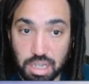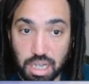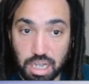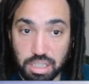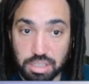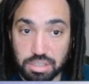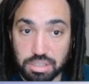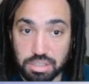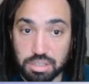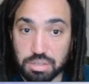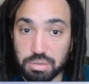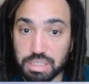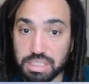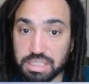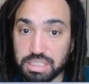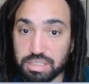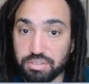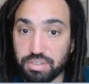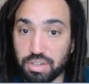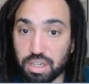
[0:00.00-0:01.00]

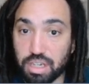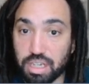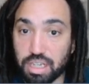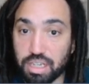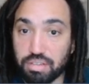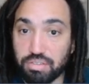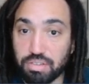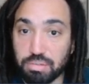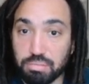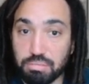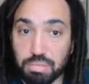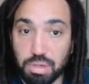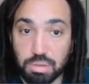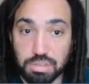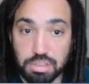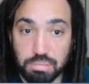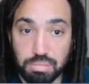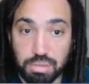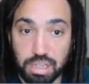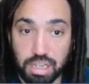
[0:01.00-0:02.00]
125
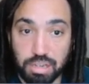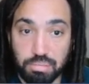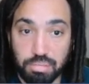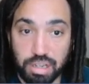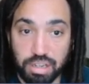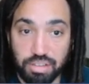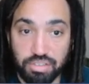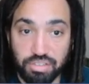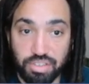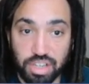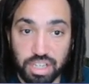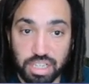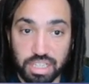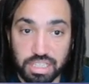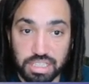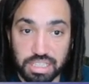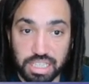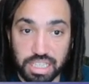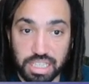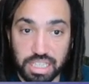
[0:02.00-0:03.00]
multiplied by
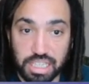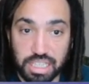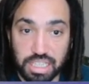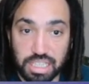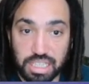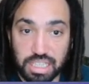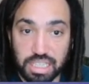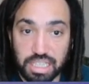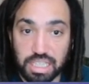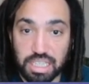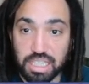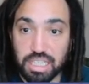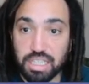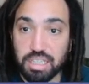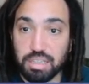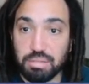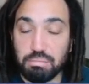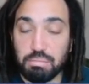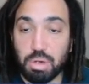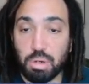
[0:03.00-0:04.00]
30
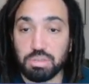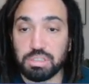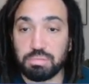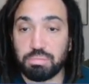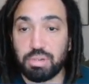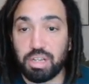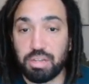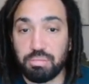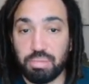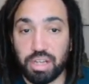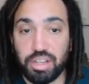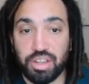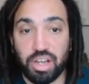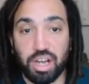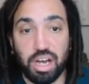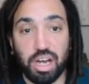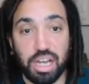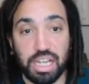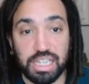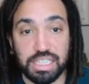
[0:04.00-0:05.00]
multiplied by the
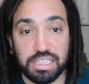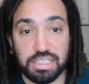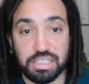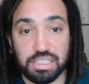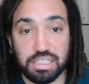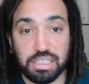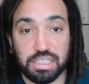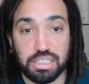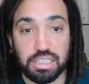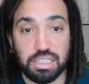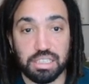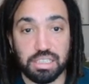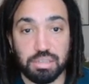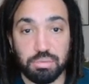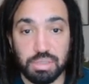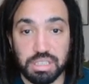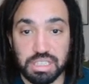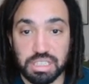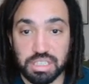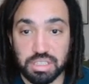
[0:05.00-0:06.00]
height,
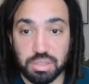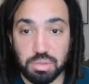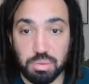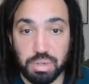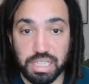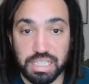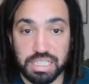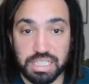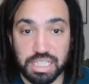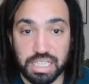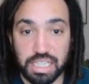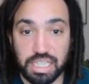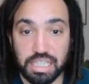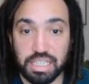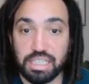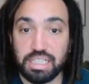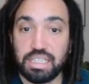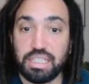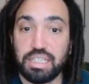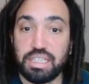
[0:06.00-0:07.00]
which is 20.
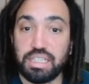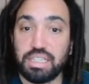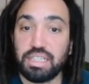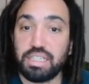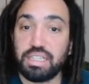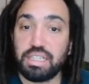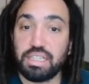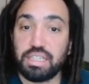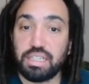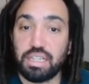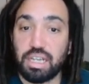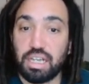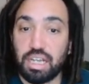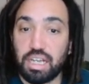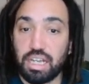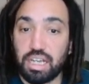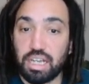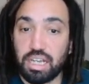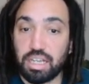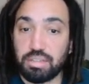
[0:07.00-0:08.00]

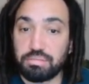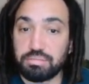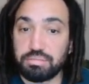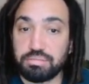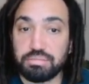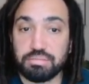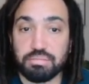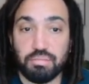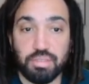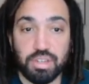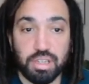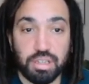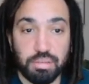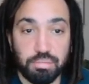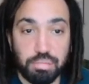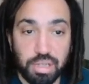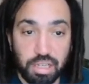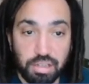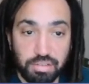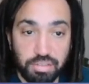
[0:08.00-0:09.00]
Um,
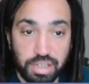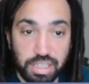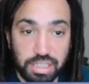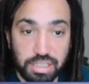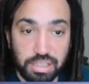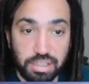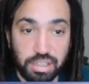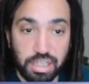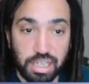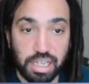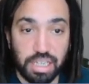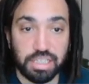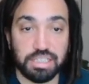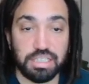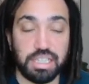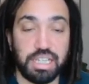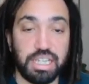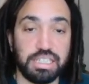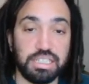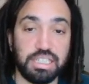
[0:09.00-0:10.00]
perfect. Okay,
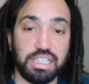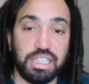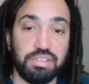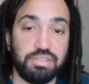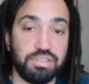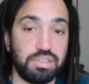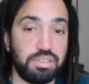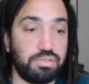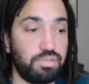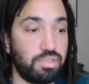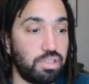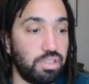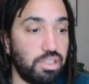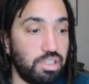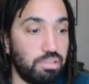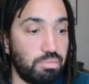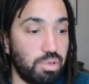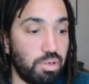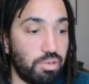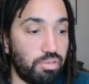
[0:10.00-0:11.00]
so that's going to give us the
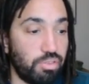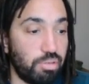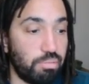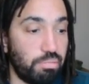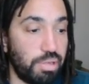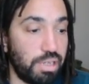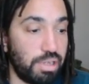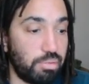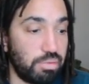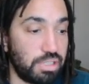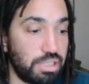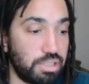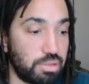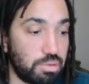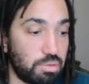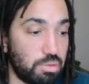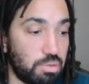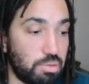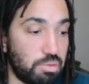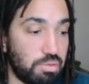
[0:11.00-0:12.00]
volume of the bit which has
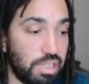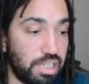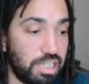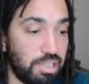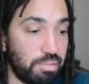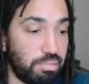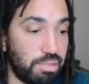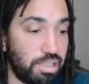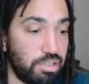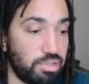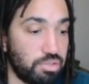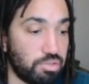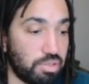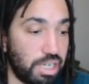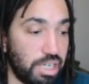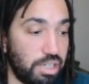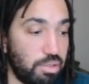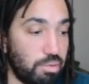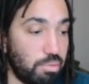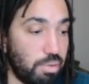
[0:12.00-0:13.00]
already been
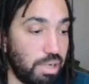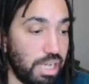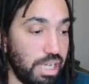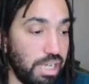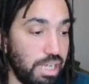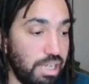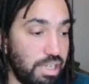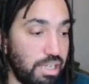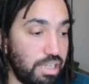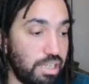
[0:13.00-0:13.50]
drained away